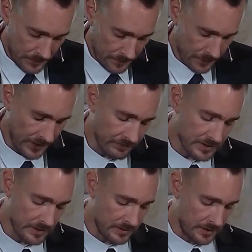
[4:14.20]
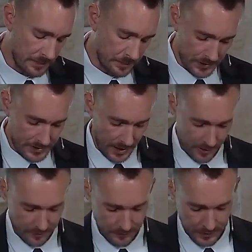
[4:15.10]
Forgiveness is deeply
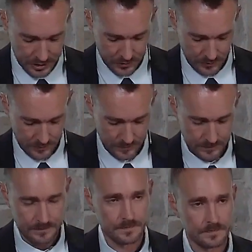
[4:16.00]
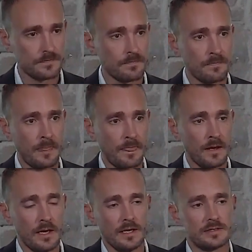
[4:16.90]
sacrificial.
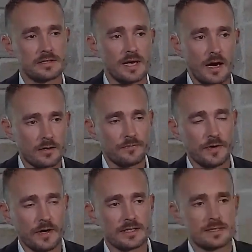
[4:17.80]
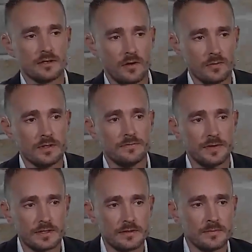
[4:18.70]
And it's a sacrifice that only
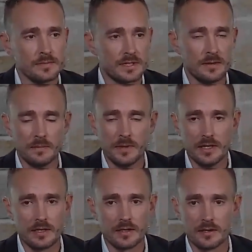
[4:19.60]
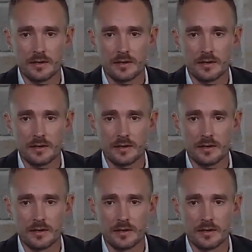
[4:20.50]
victims can make.